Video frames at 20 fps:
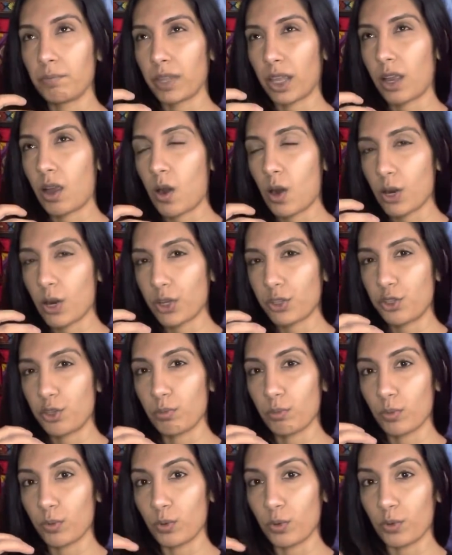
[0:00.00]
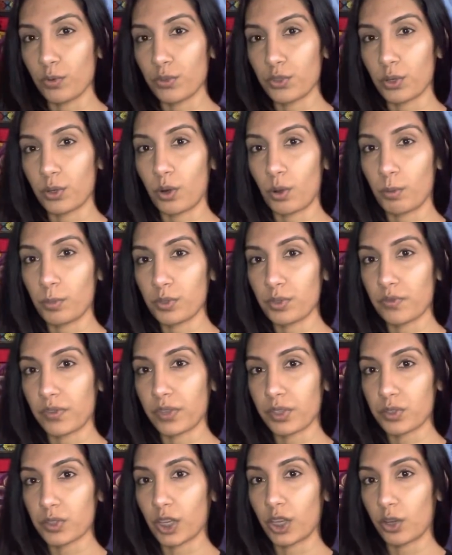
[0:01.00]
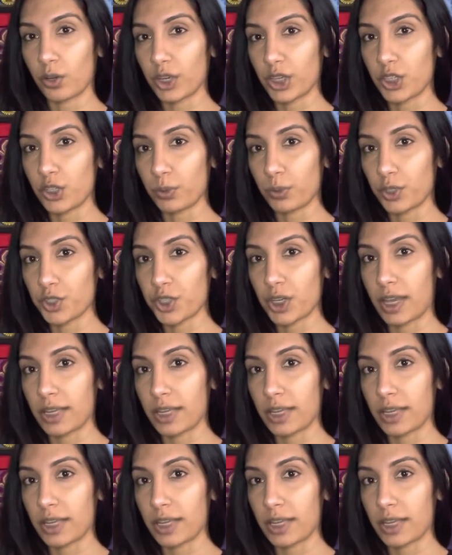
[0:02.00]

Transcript: like hard to move so it almost feels like your intuition